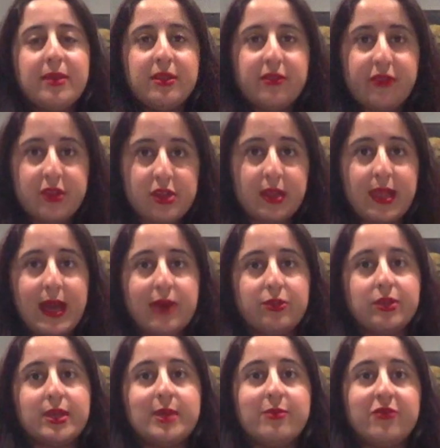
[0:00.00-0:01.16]
beneficial
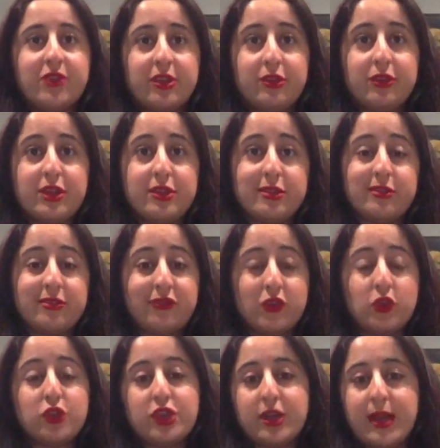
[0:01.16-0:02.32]
outcome for the region's
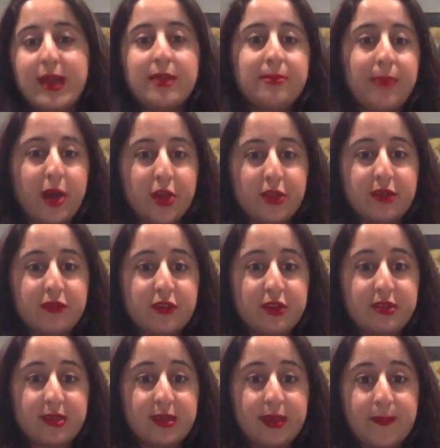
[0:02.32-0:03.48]
future and
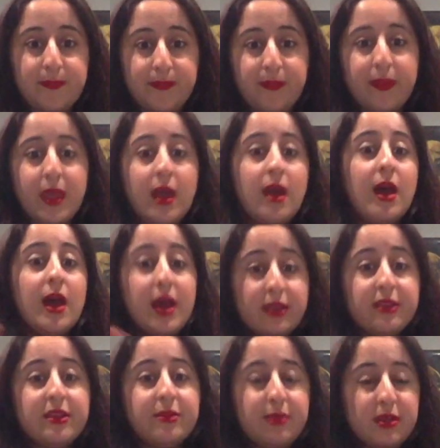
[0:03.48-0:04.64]
biodiversity.
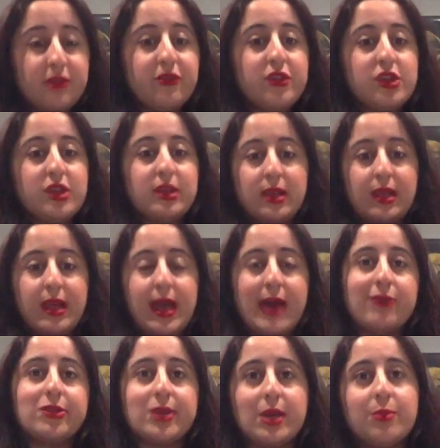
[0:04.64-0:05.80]
Another beneficial
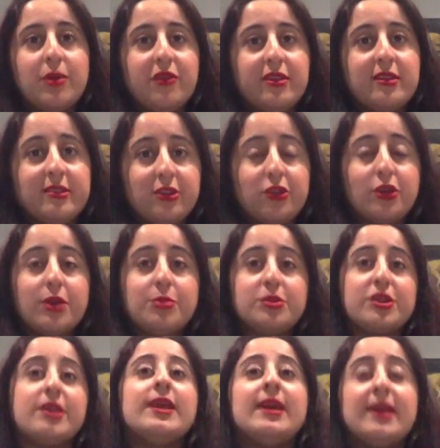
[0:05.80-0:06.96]
outcome of this
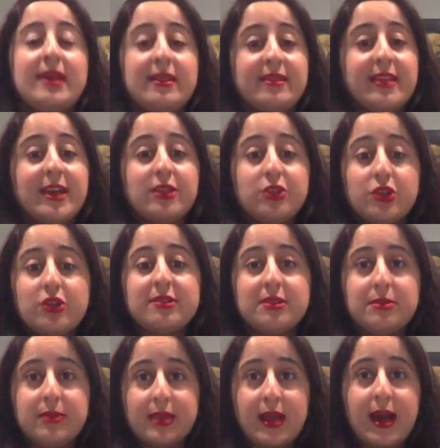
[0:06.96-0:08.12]
eruption is that
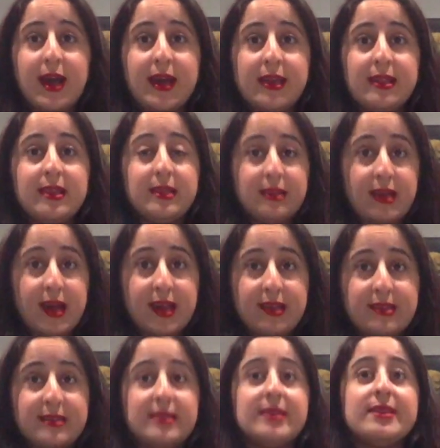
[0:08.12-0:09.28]
tourism in
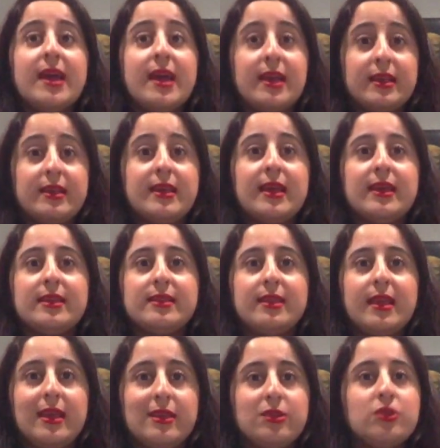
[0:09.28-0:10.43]
Iceland gained
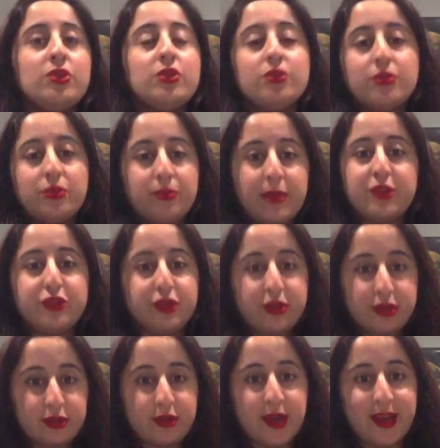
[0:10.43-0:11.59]
a new major
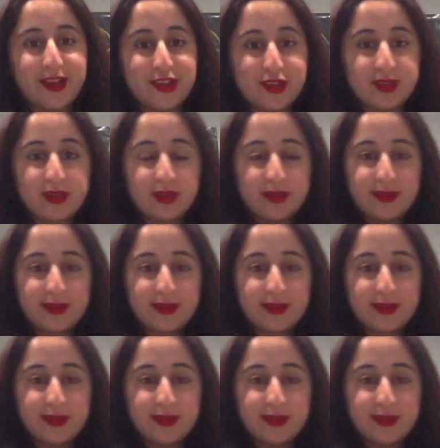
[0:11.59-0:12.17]
attraction.